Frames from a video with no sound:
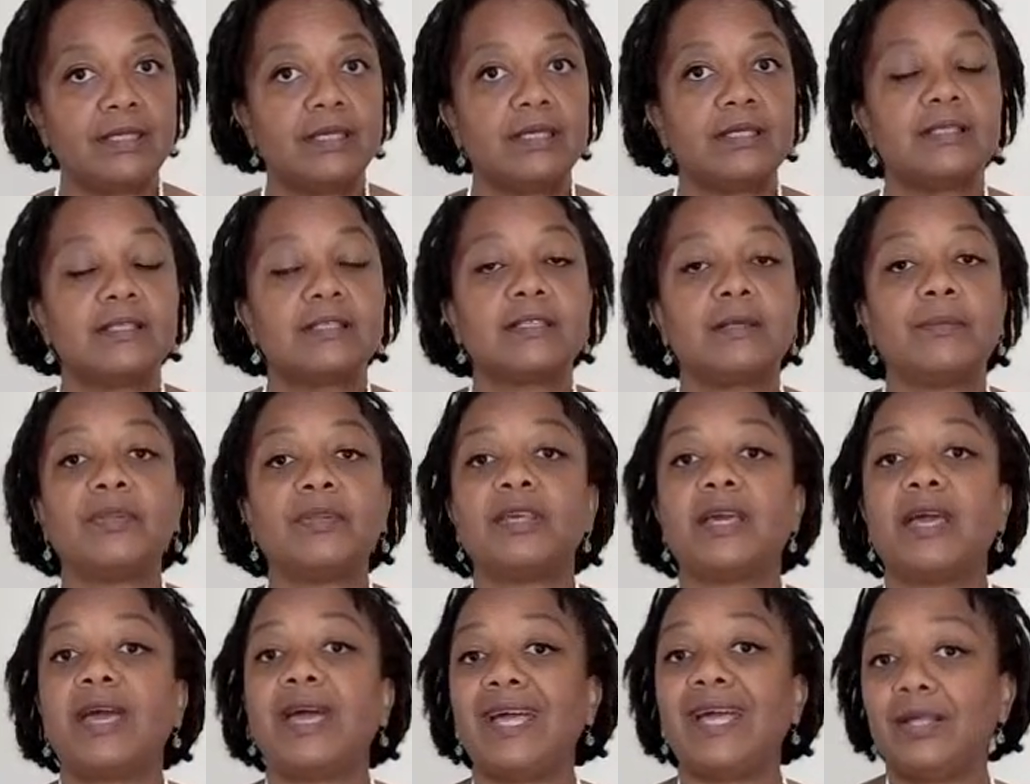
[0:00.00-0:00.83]
some of the
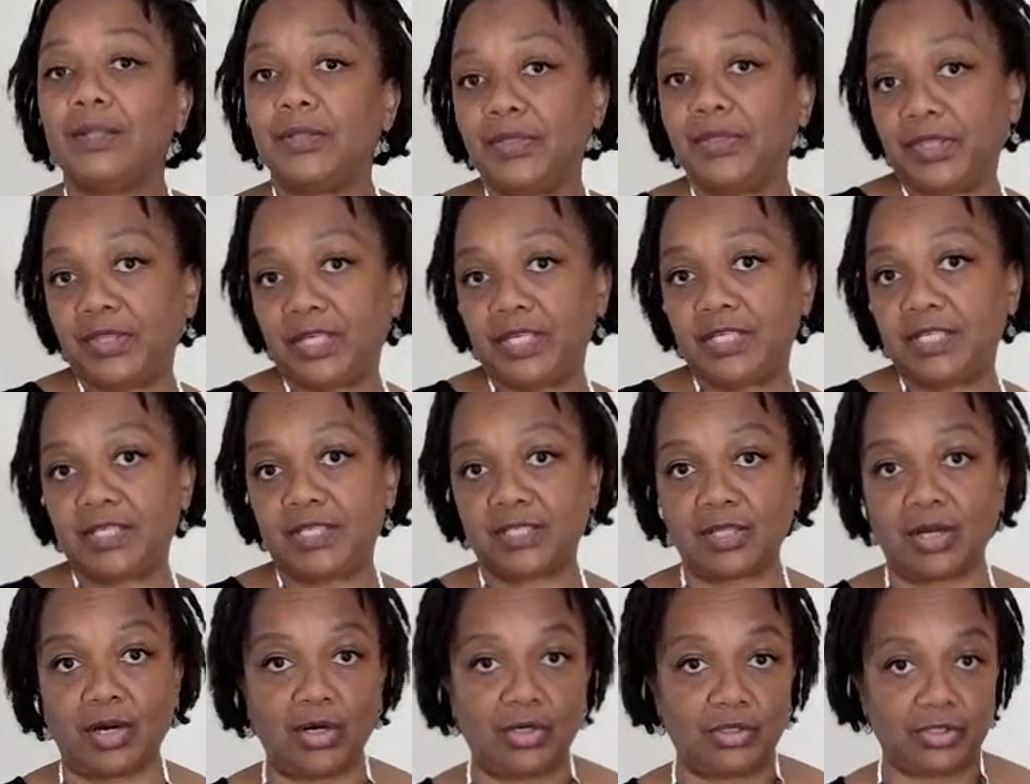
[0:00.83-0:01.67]
healthy
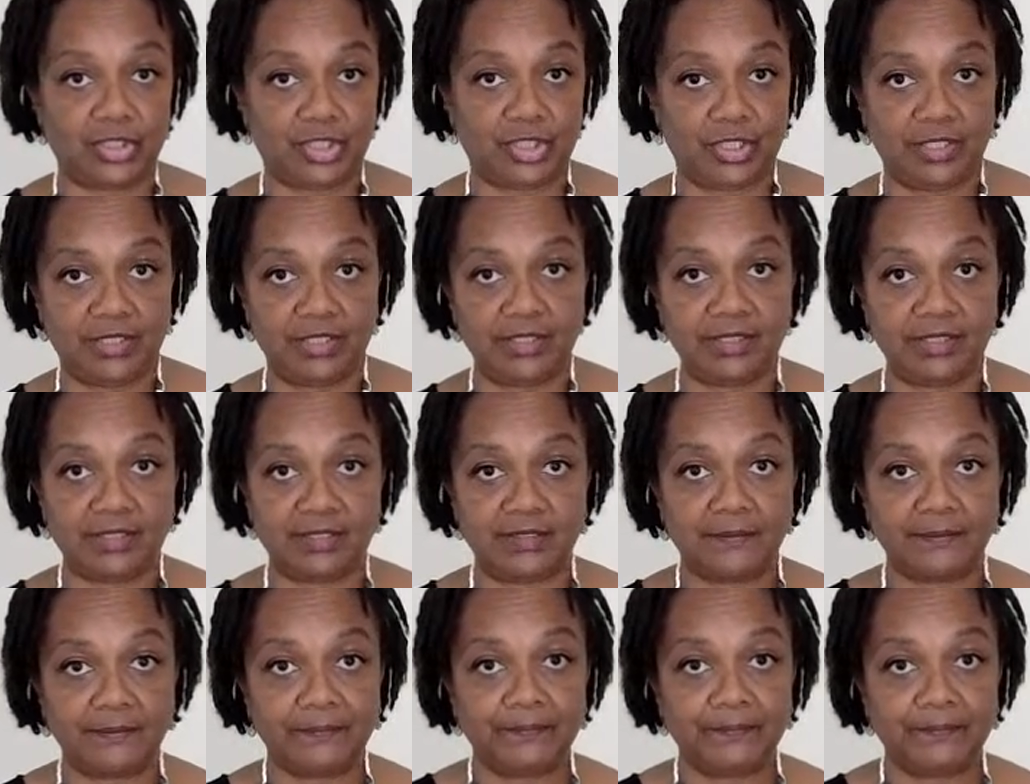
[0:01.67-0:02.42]
starches